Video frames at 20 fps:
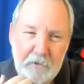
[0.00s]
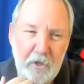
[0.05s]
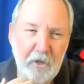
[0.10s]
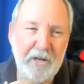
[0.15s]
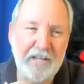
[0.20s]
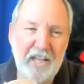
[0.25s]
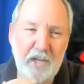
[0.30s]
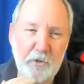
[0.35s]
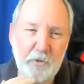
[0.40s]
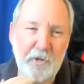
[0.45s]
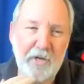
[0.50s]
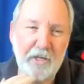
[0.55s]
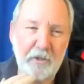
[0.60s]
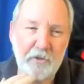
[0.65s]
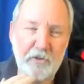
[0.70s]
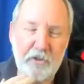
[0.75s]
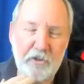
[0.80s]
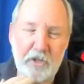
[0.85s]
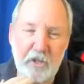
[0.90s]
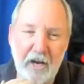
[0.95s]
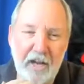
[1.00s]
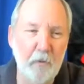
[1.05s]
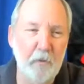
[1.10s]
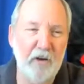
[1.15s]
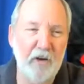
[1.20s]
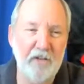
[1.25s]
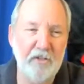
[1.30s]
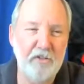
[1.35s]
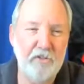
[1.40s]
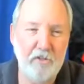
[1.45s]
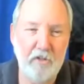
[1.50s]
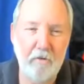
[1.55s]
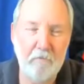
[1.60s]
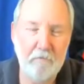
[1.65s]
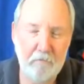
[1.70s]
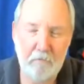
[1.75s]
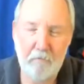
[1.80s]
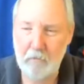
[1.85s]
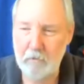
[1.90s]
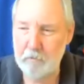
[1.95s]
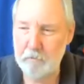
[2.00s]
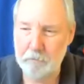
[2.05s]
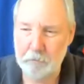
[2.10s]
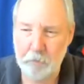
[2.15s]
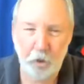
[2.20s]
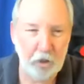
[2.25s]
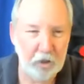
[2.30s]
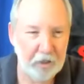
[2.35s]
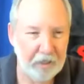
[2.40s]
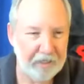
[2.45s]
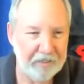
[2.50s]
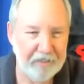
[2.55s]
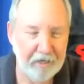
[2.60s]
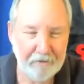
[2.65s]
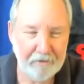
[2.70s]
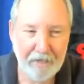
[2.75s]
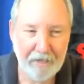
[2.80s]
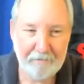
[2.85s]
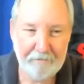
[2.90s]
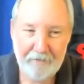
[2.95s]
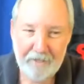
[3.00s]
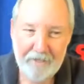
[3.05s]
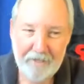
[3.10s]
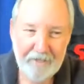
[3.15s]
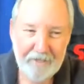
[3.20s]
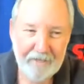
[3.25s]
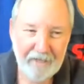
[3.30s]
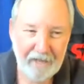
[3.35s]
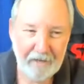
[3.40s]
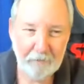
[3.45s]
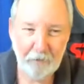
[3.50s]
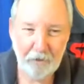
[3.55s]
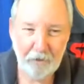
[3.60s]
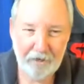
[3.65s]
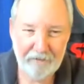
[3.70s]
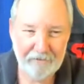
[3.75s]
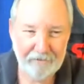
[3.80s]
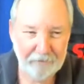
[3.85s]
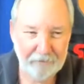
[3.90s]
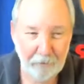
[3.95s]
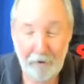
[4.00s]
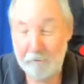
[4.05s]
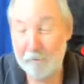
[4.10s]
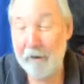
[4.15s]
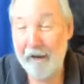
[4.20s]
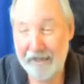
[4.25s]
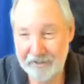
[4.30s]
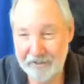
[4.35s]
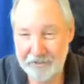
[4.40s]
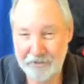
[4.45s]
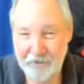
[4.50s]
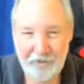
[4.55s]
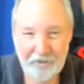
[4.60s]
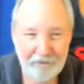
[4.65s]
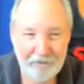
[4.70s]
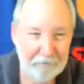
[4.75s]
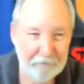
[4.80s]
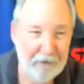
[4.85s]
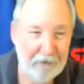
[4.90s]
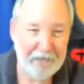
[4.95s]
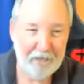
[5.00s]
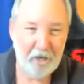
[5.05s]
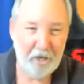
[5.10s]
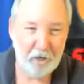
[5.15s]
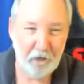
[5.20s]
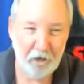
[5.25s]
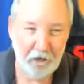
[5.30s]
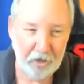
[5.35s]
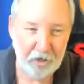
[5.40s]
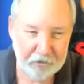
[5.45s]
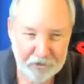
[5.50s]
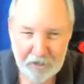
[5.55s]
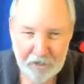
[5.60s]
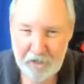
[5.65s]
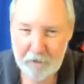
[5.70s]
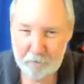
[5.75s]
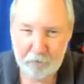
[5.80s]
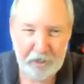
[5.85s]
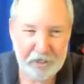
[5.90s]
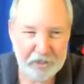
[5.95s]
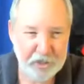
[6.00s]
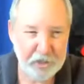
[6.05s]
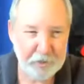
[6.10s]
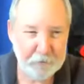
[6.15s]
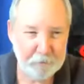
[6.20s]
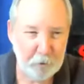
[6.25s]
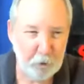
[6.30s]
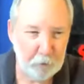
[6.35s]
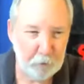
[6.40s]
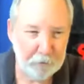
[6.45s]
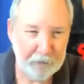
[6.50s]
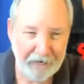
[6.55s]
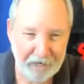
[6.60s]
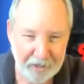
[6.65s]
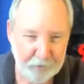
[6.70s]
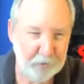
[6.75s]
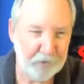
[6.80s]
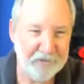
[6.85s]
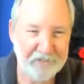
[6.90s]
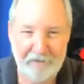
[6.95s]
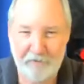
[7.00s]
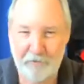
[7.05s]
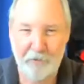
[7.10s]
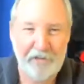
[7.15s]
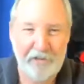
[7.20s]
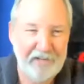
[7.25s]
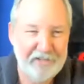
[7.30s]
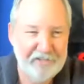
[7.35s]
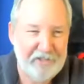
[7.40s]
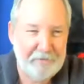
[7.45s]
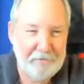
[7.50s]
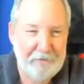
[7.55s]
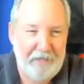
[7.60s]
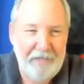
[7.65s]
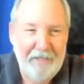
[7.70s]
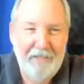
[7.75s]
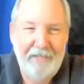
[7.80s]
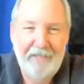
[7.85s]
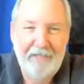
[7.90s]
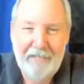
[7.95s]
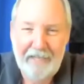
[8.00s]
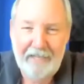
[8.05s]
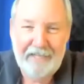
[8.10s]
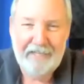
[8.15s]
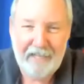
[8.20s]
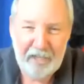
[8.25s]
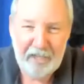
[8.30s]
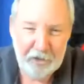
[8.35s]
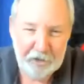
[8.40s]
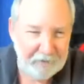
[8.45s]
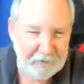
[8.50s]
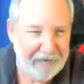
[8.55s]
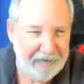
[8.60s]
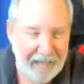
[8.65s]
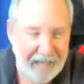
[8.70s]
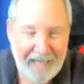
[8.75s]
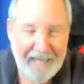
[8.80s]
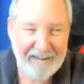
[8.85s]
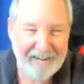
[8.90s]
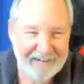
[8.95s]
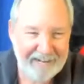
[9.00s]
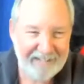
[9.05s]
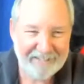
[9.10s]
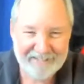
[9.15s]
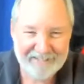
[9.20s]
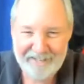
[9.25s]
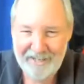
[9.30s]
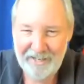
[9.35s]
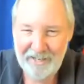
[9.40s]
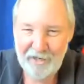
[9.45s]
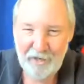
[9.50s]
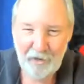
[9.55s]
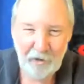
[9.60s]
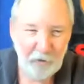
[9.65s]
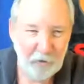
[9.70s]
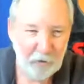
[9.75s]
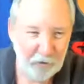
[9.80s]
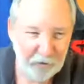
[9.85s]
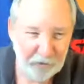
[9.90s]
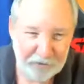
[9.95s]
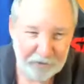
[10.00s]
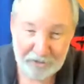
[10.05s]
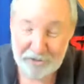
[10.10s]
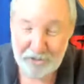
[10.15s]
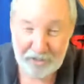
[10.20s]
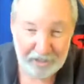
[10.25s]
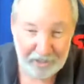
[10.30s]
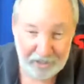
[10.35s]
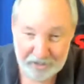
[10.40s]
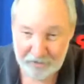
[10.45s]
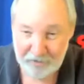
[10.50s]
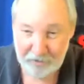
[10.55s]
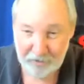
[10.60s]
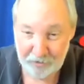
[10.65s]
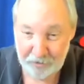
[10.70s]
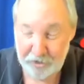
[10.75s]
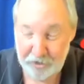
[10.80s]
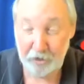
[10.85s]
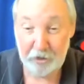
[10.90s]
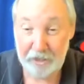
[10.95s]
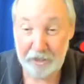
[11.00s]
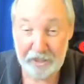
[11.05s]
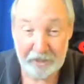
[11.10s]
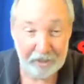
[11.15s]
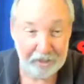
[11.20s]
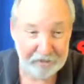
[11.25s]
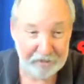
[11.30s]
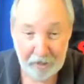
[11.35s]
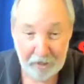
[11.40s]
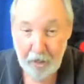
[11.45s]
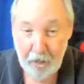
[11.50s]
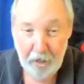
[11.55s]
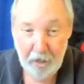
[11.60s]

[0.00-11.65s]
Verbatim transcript: you know, I guess what I'll do. I don't want to pull it. I, am I'm, I'm one of what Mike's Mike calls precious poop guys. Once I've created something, it kills me to edit it or to change it or delete it.